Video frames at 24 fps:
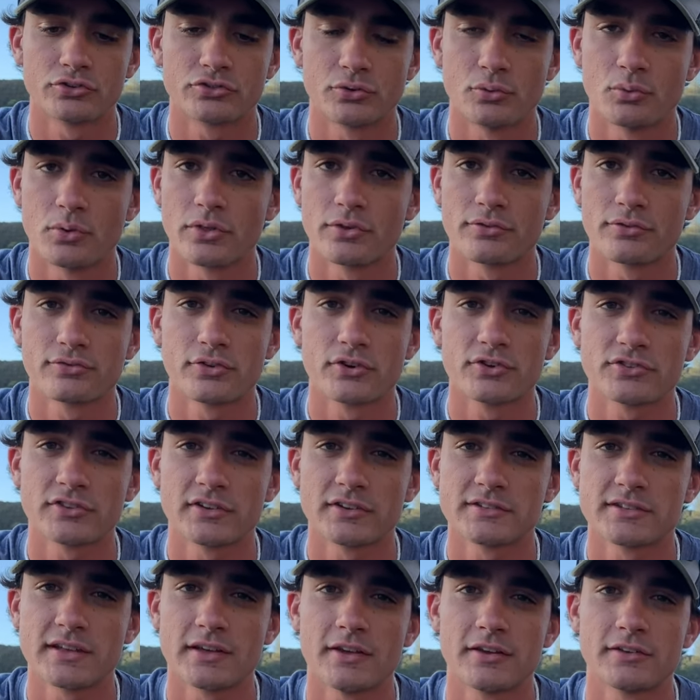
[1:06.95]
So one of the first
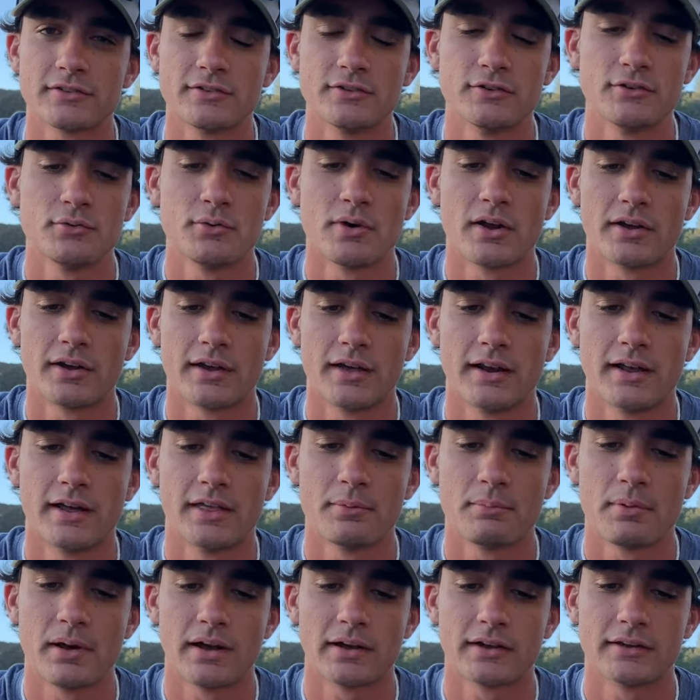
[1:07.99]
things I like to do when I get out of
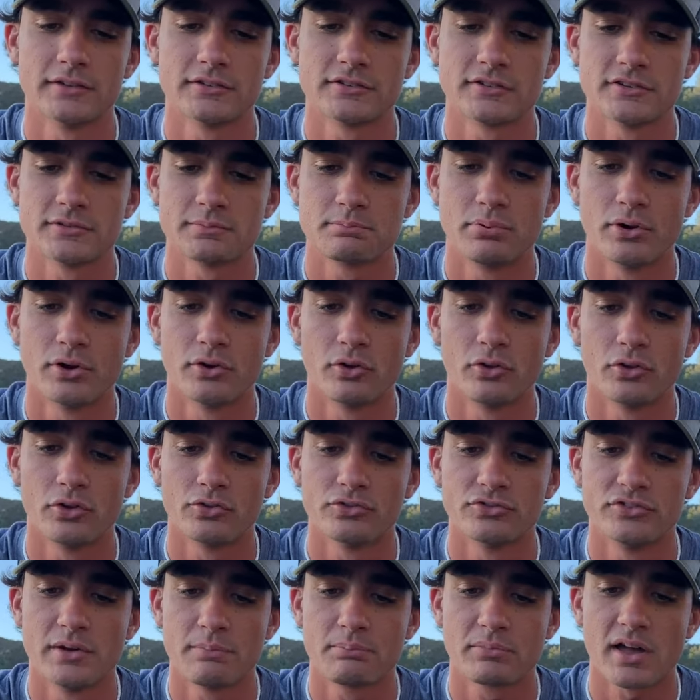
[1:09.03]
the package is put a little
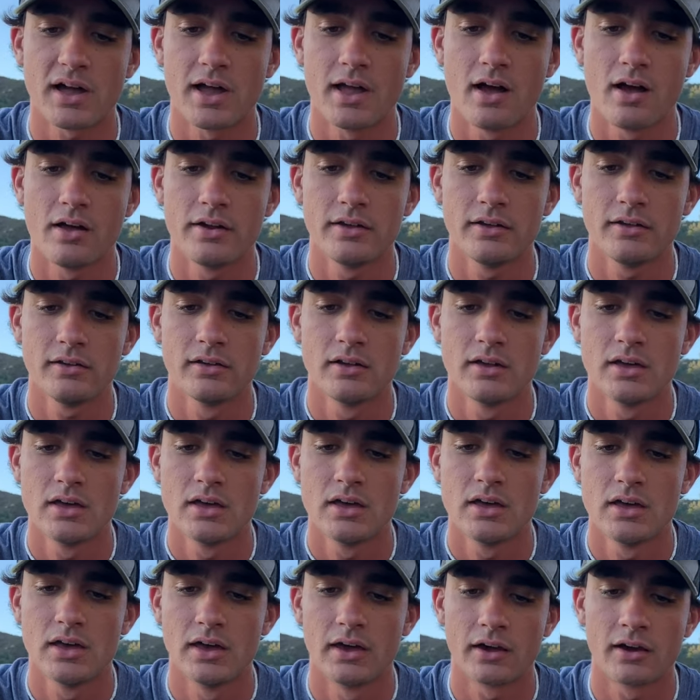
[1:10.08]
zip tie on it
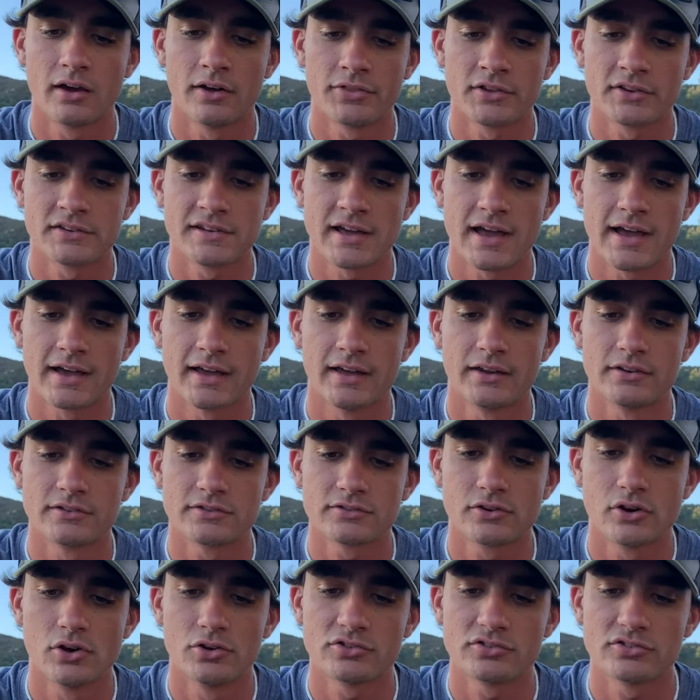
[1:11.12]
and cut the tag end as
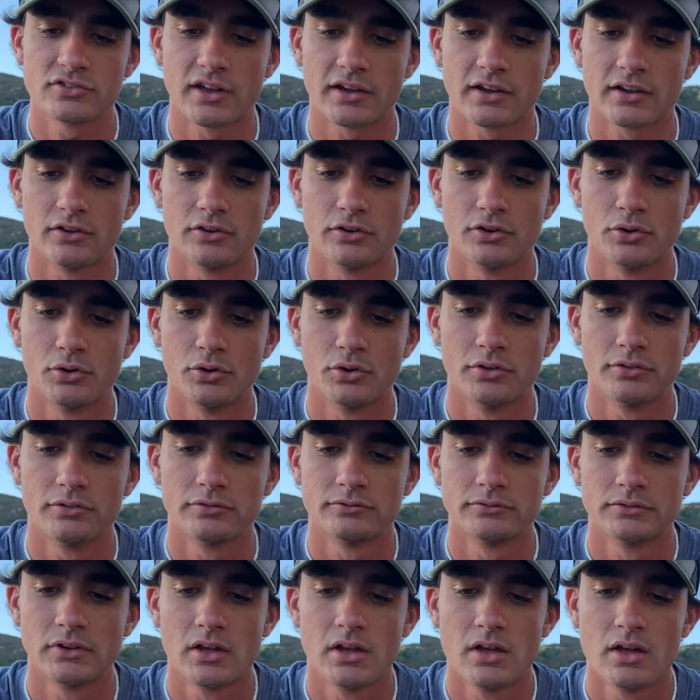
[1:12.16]
close as I can do it.
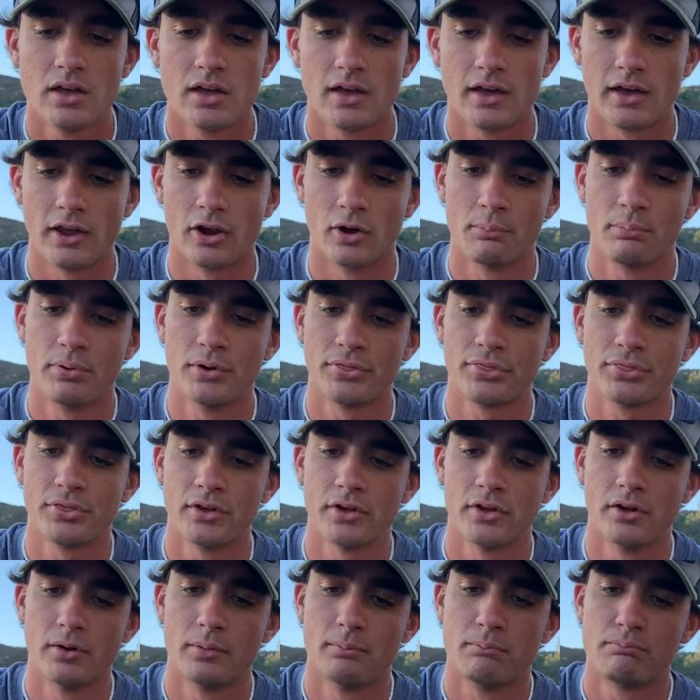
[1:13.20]
And I'll put
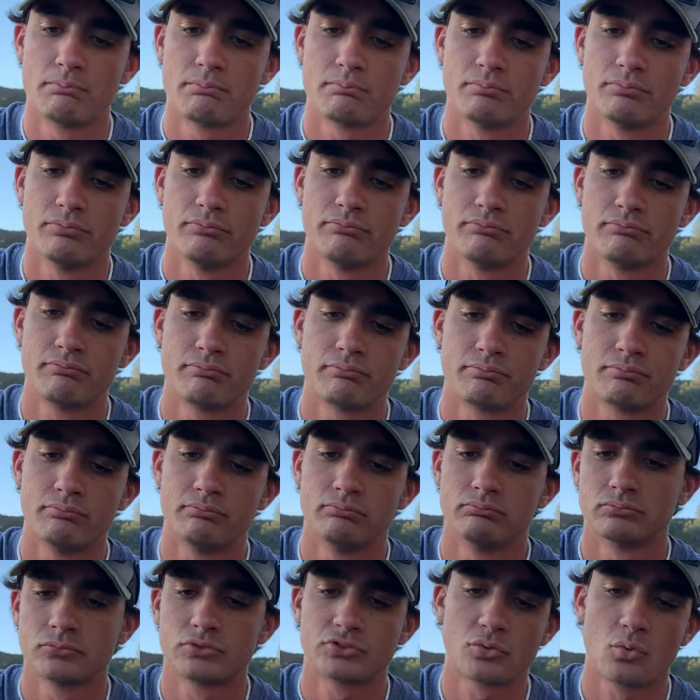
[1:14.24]
the
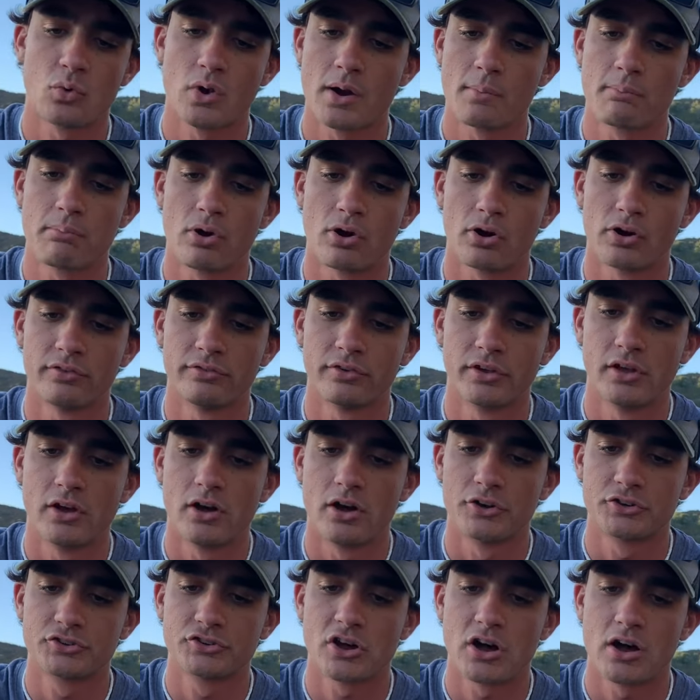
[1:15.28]
square part of it
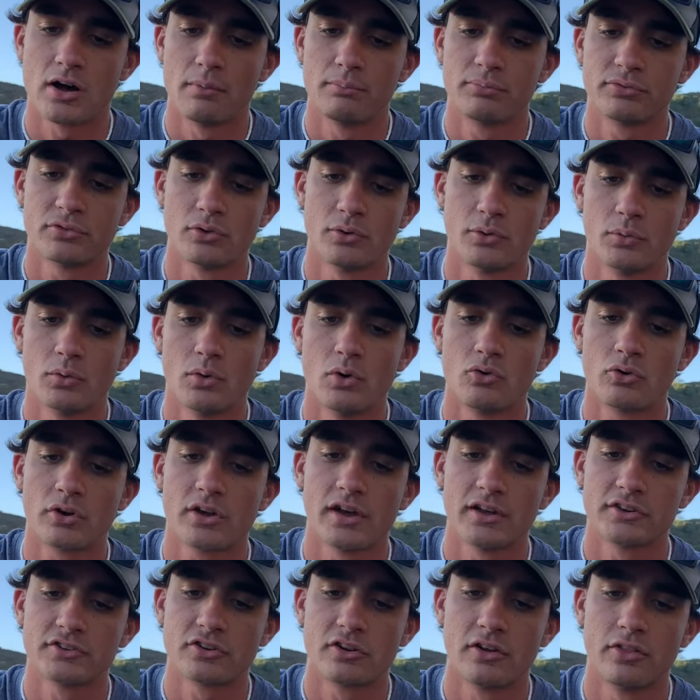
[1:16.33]
on top so it won't
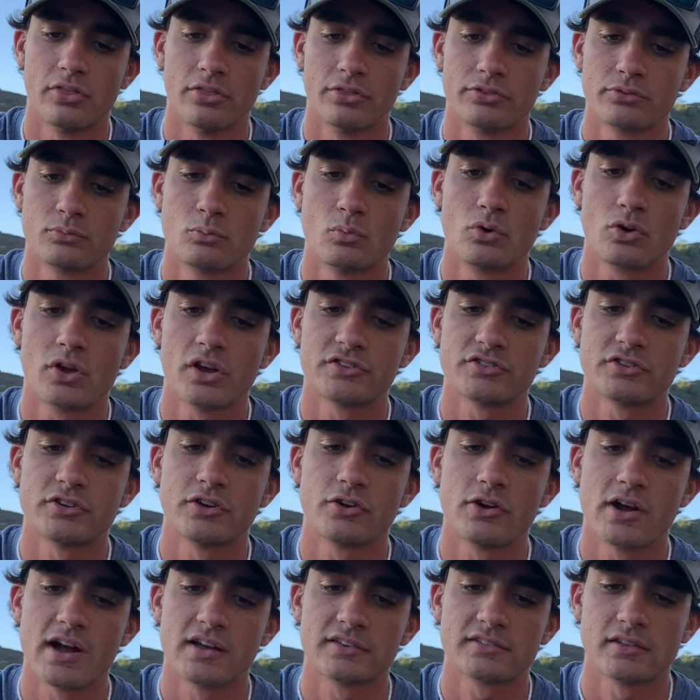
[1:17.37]
catch on won't catch any
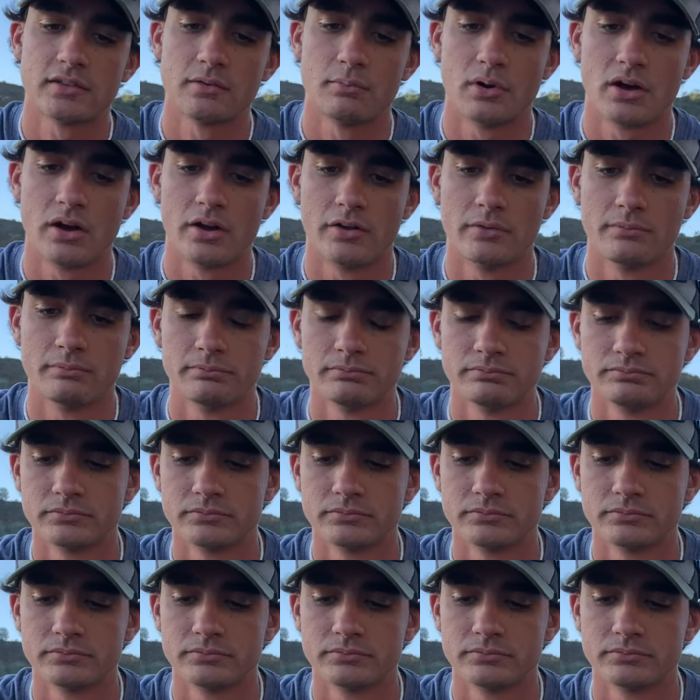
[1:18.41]
grass on the bottom.